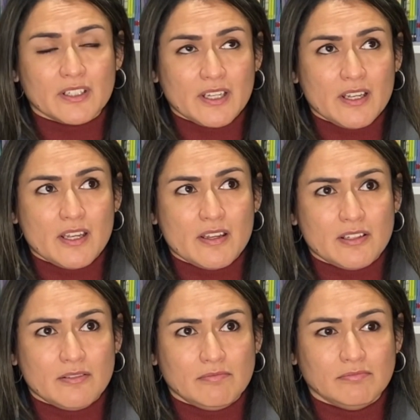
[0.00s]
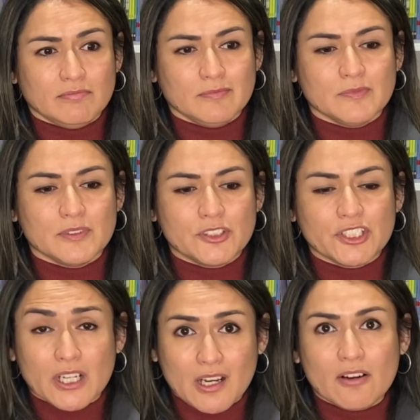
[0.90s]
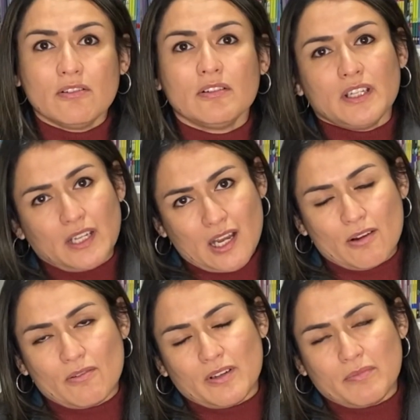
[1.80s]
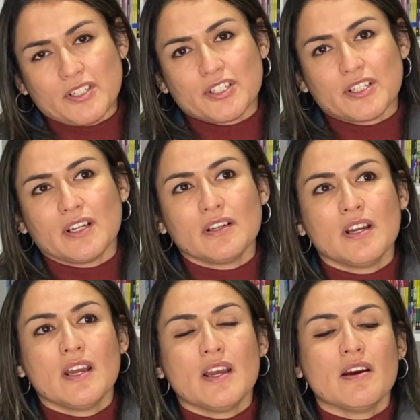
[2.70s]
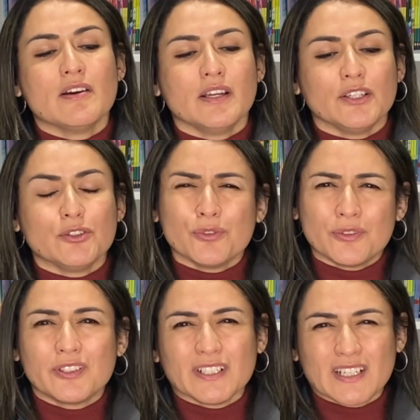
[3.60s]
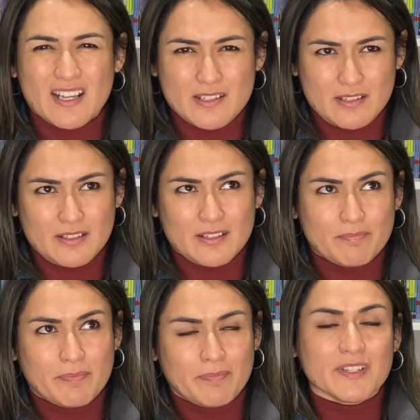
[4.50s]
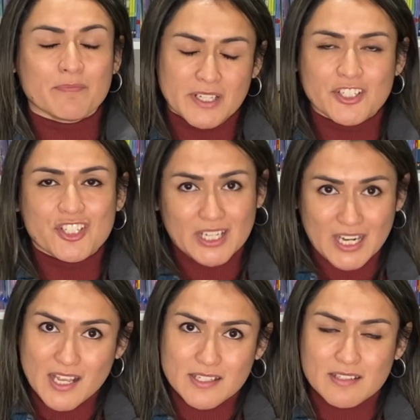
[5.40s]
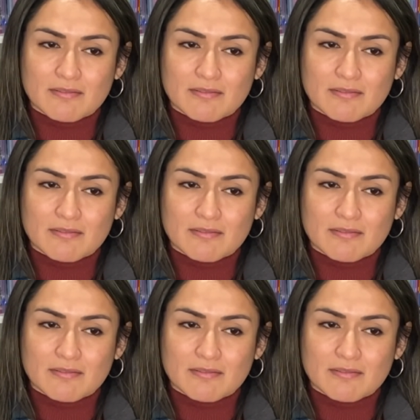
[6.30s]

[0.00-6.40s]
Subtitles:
in Chicago and now in Michigan, a tutoring class, a Spanish class.